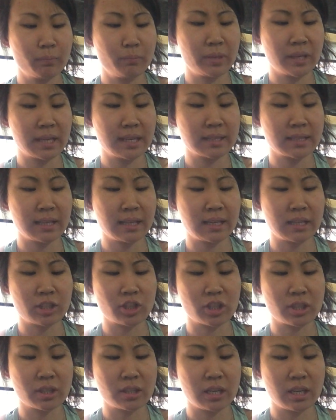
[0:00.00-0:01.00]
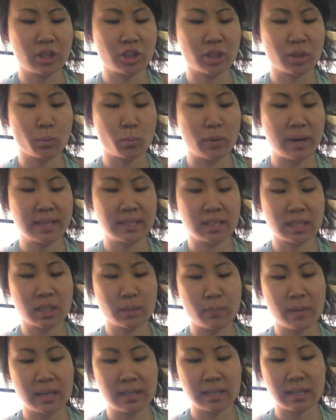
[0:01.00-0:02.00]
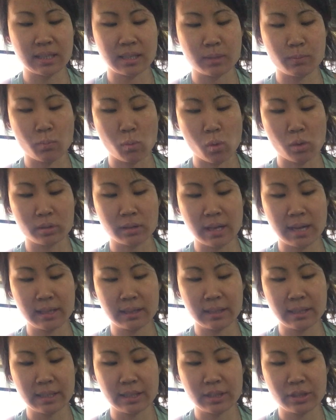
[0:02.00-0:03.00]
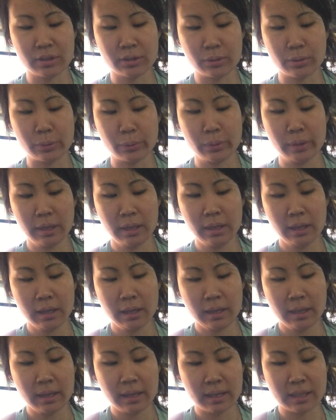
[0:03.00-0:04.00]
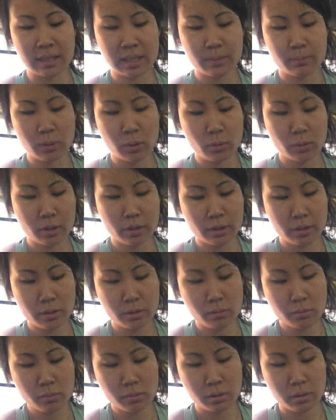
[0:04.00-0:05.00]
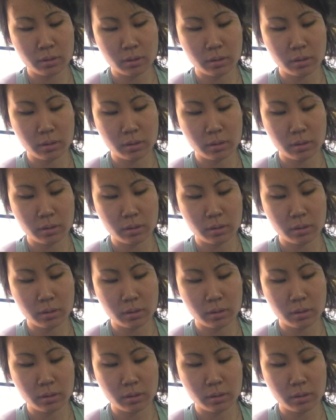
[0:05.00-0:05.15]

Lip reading: because then it's just wasted space that's more likely to explode on you.